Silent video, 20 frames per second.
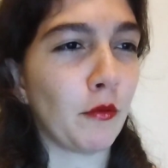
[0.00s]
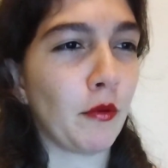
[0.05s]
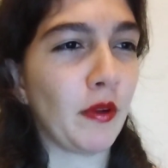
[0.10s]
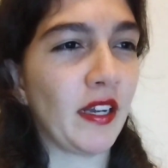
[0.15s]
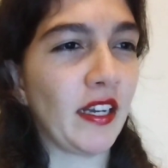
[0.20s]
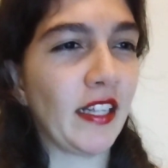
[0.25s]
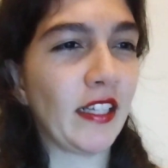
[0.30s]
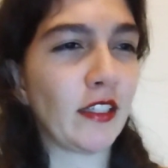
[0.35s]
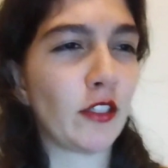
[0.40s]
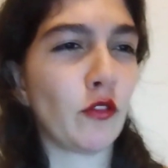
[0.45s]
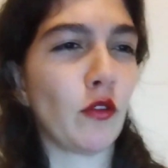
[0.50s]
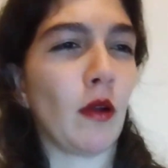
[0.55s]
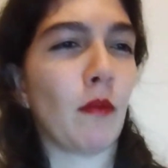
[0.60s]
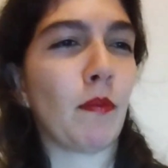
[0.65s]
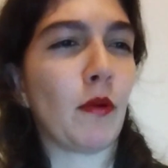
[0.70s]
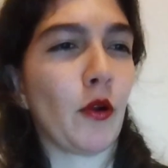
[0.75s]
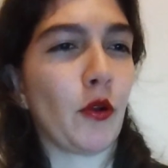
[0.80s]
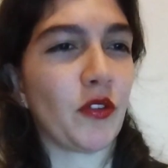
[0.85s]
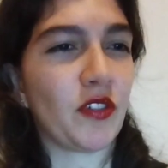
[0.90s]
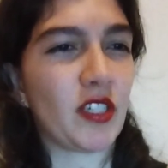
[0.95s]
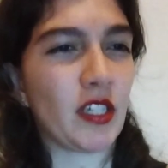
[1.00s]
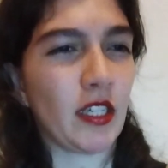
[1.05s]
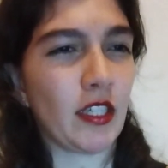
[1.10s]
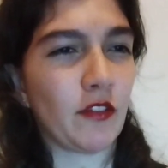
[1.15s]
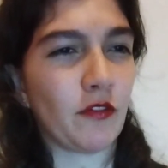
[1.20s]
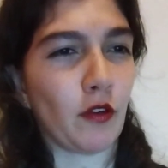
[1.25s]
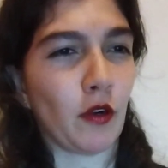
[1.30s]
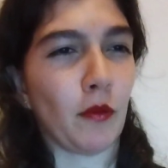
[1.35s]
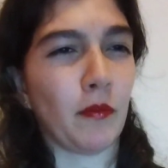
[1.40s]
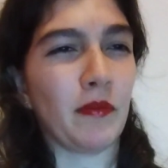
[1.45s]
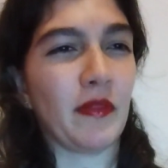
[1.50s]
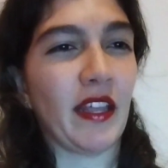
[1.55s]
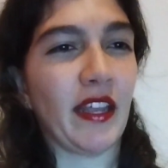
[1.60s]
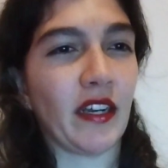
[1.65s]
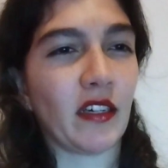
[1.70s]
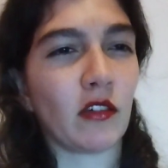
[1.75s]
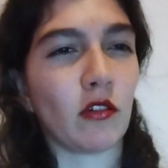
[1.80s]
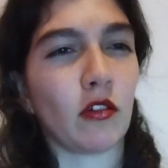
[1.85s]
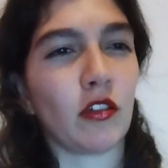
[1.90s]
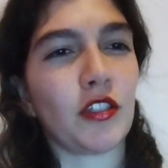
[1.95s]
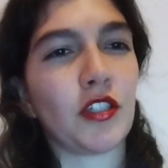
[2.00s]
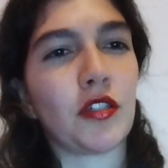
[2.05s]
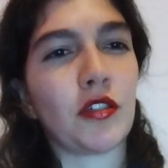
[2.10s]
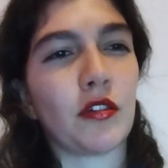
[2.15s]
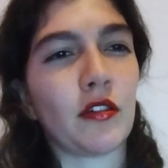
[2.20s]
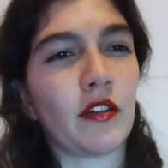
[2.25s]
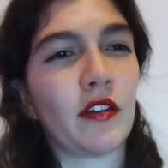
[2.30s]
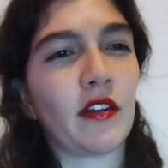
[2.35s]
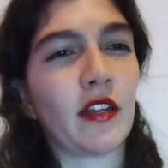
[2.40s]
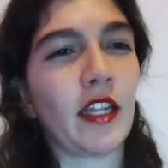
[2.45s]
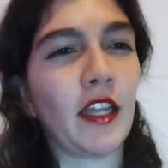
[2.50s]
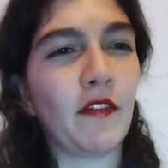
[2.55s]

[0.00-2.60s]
we need to approach it from their culture,